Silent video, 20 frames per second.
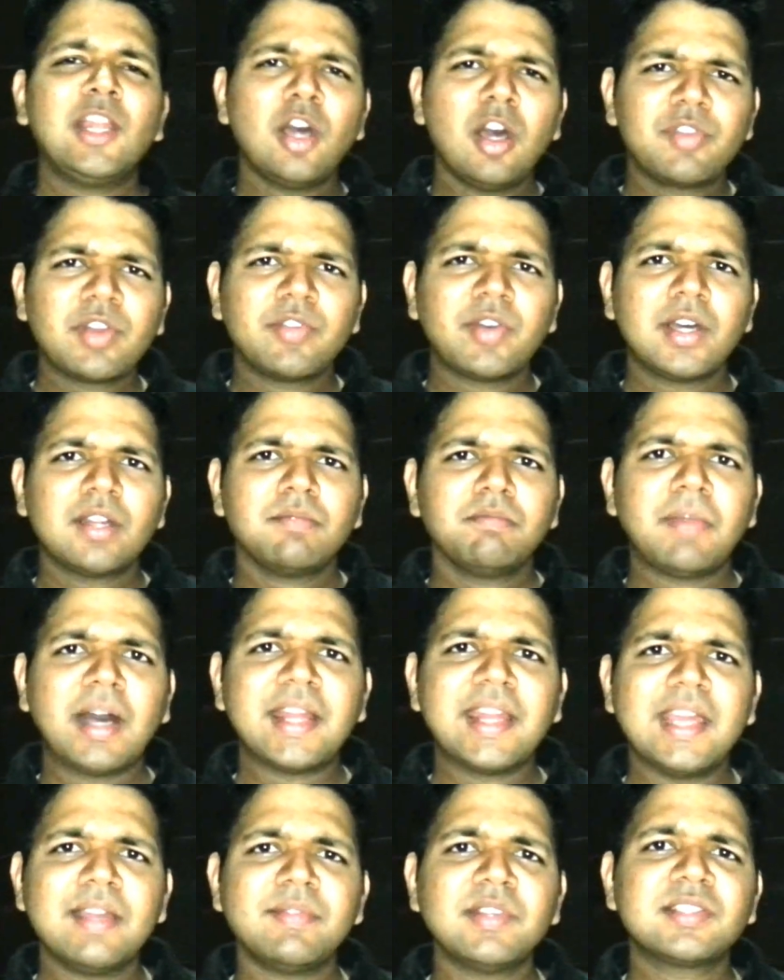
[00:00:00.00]
Hello
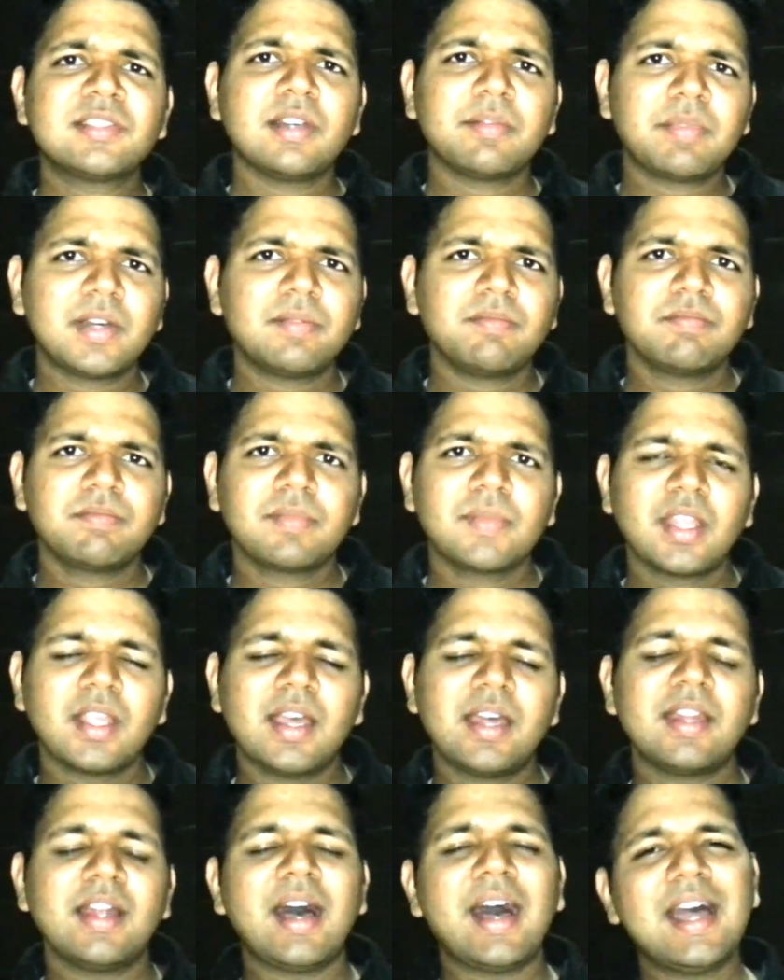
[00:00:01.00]
everyone, my name is Sapan
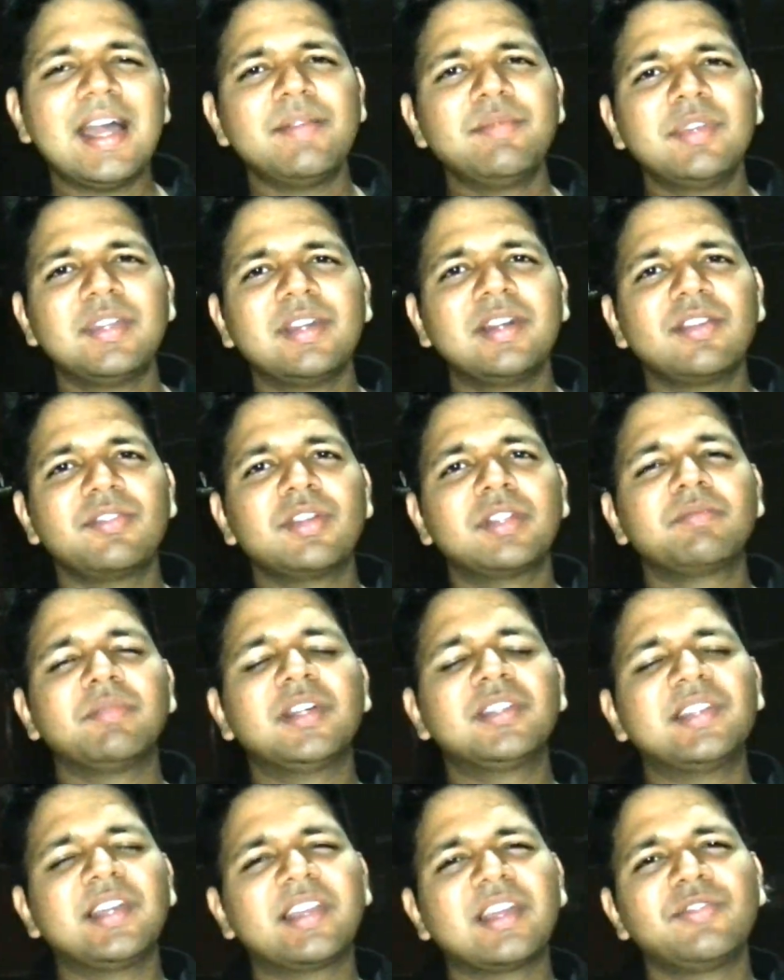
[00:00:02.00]
and I am
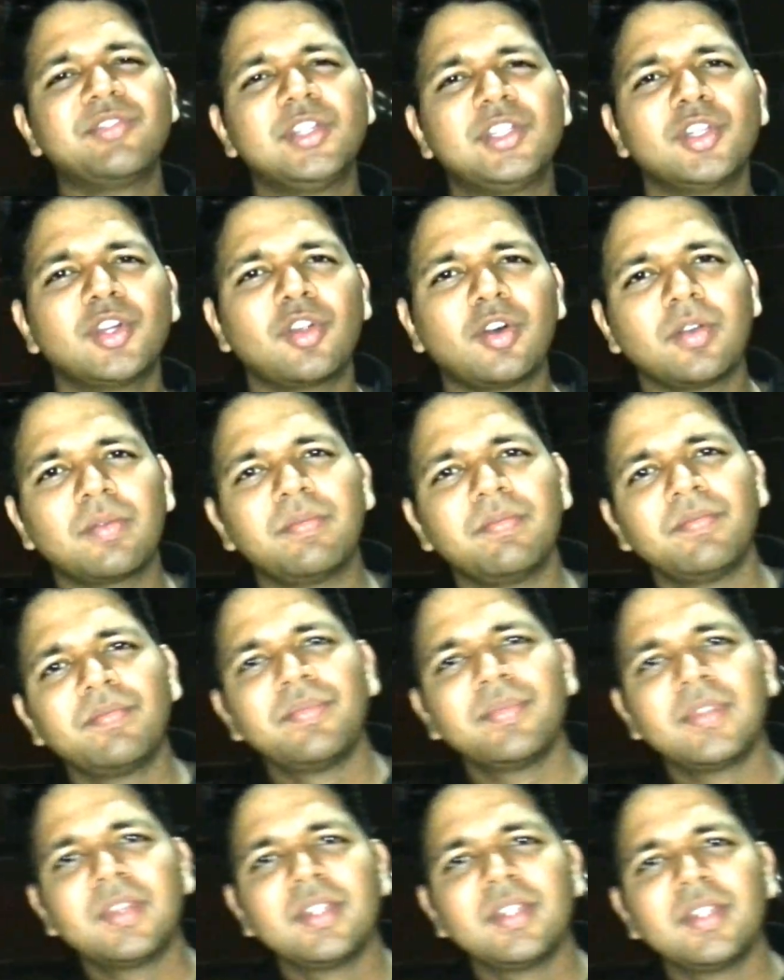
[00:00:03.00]
here with my second video log.